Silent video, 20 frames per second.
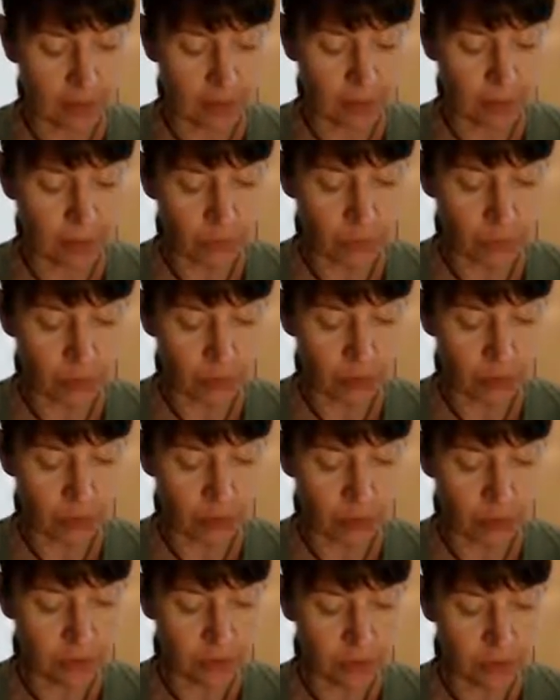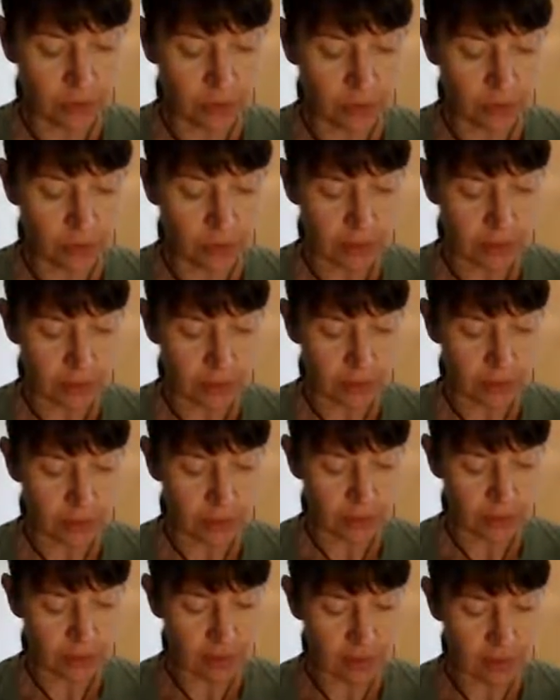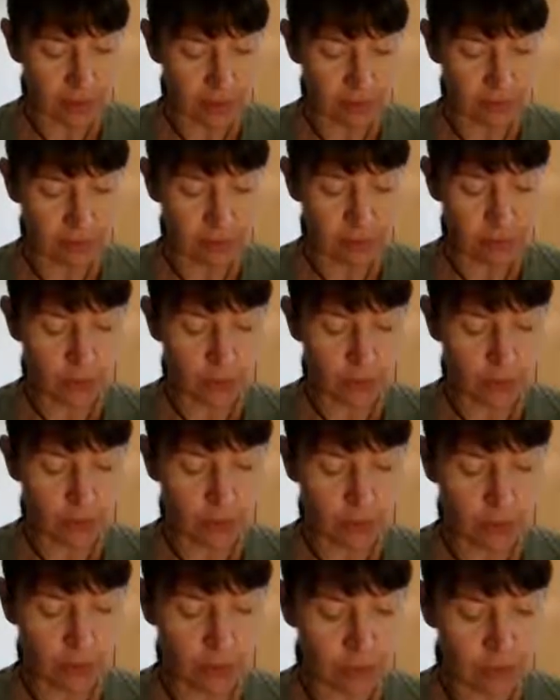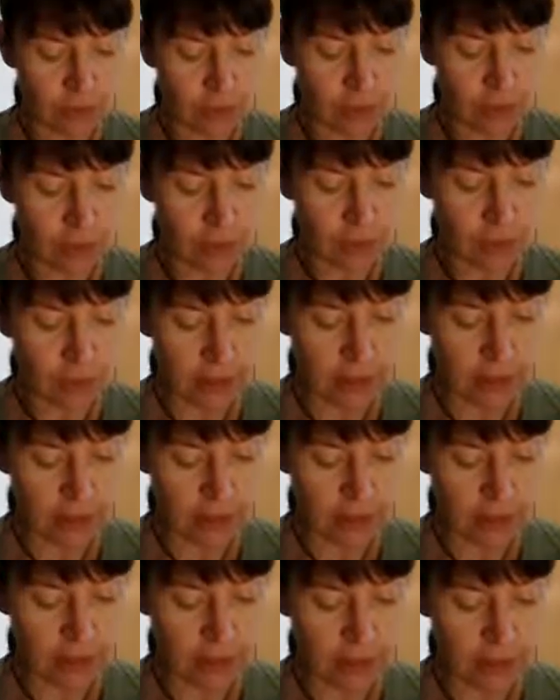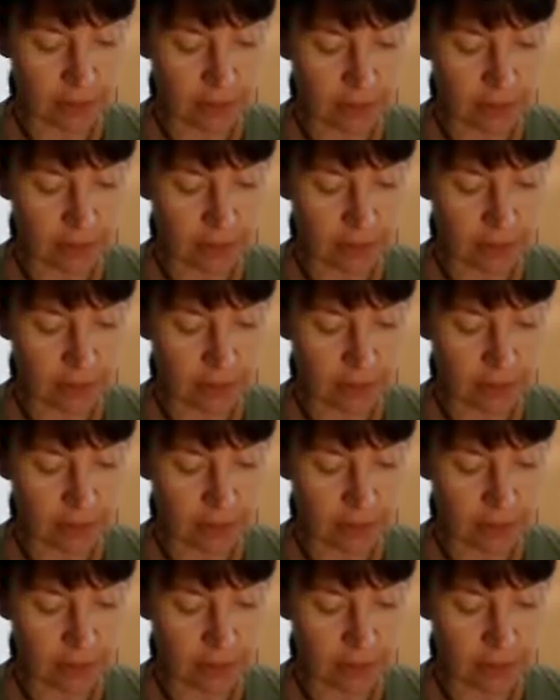What can you notice? What's the surface like?